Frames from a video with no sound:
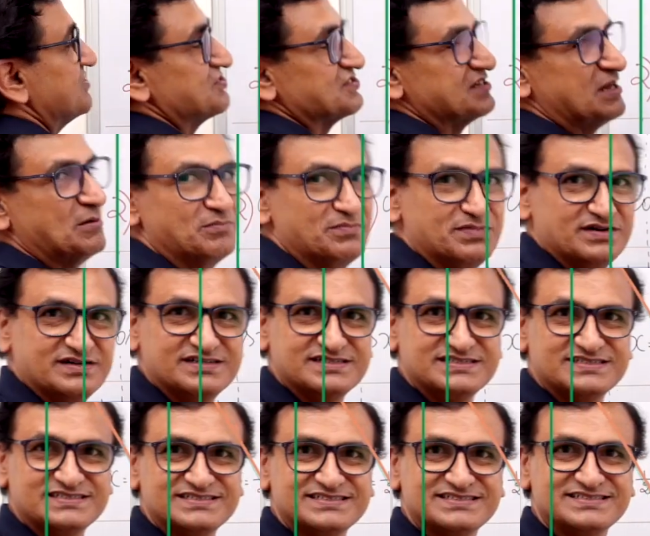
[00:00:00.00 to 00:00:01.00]
this number.
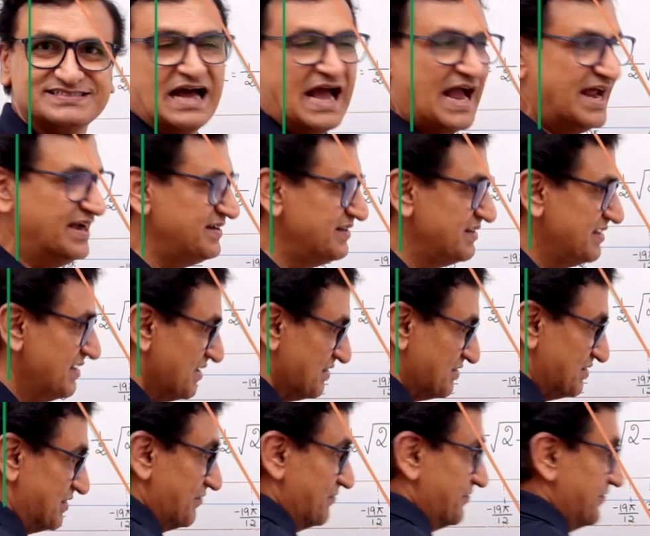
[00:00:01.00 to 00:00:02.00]
And
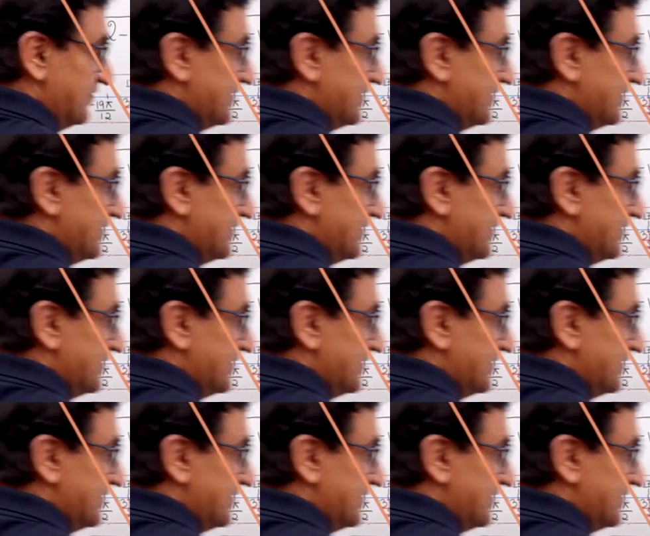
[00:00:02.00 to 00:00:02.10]
the